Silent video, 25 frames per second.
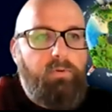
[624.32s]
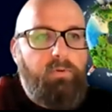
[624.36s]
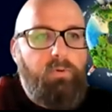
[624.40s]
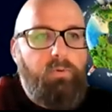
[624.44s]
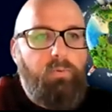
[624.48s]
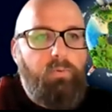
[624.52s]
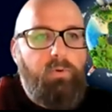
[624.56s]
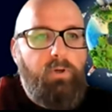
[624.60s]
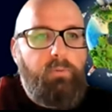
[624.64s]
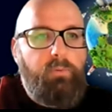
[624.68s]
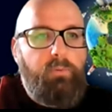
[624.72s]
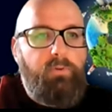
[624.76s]

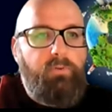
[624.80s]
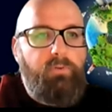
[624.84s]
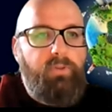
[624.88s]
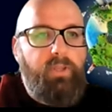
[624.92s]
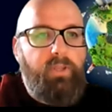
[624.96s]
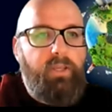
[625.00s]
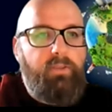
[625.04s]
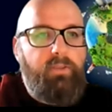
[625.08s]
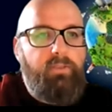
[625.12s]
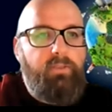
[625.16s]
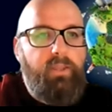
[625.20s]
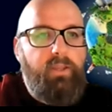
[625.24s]
one
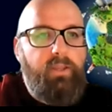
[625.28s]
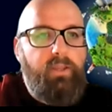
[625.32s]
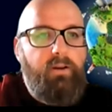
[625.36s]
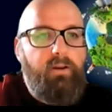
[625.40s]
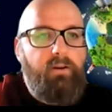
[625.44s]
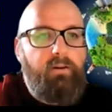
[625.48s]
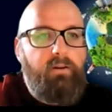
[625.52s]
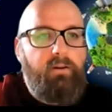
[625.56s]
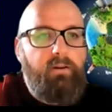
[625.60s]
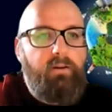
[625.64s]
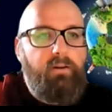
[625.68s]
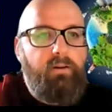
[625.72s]
mistake
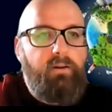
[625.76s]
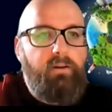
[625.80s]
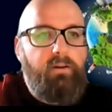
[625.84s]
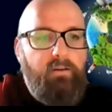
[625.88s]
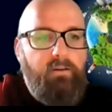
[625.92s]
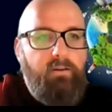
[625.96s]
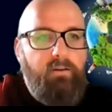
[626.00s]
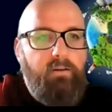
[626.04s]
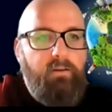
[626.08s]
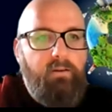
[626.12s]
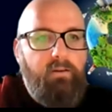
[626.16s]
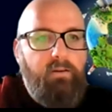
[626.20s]
there.
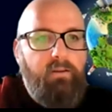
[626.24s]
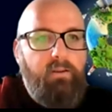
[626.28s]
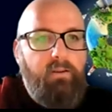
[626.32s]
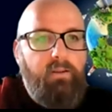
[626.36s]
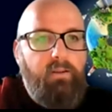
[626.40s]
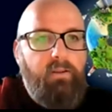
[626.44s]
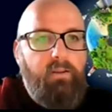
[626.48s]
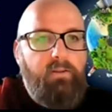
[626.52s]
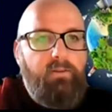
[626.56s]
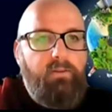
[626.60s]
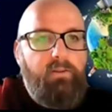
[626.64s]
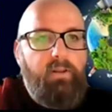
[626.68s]

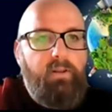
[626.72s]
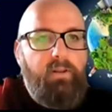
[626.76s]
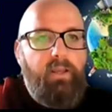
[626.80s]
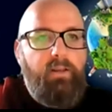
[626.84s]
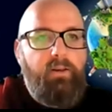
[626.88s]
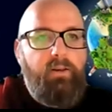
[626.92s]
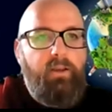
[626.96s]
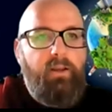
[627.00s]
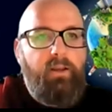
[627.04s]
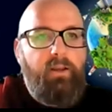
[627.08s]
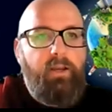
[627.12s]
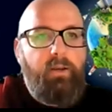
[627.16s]
Did I
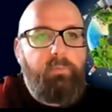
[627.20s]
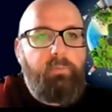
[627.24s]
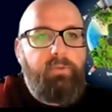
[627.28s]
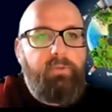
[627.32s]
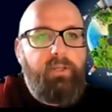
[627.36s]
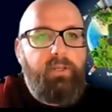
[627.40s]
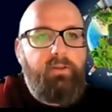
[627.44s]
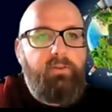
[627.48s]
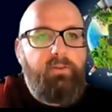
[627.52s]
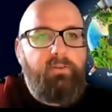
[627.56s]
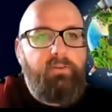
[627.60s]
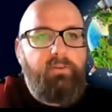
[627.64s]
not
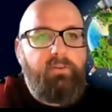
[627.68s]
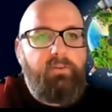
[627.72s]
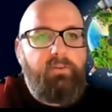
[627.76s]
update?